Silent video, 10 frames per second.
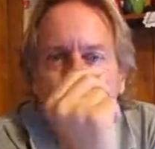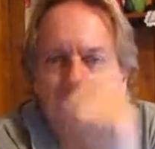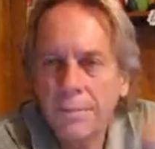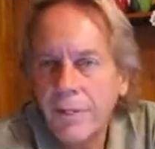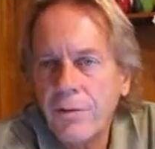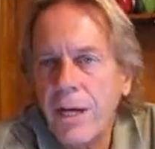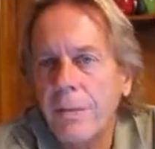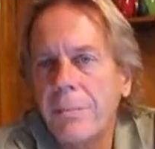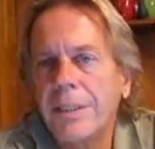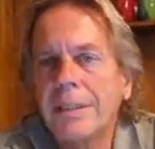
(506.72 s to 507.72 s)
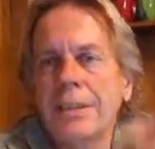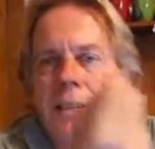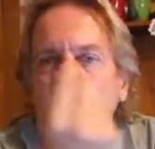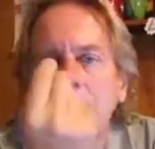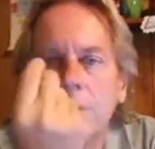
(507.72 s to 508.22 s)
It'd create a
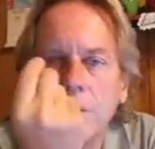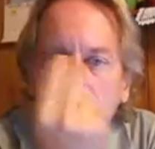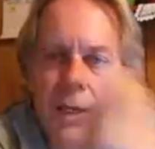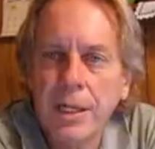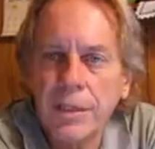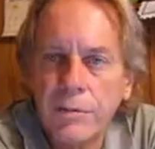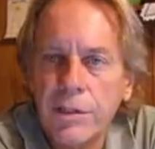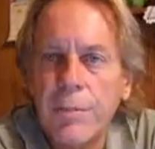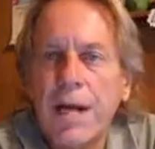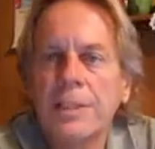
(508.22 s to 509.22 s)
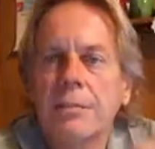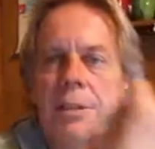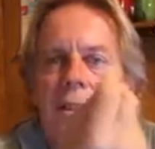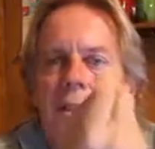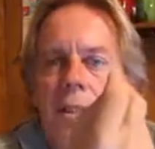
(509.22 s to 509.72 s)
business, it will create
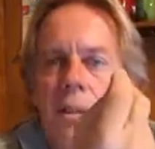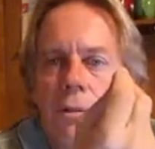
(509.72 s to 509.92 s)
responsibility,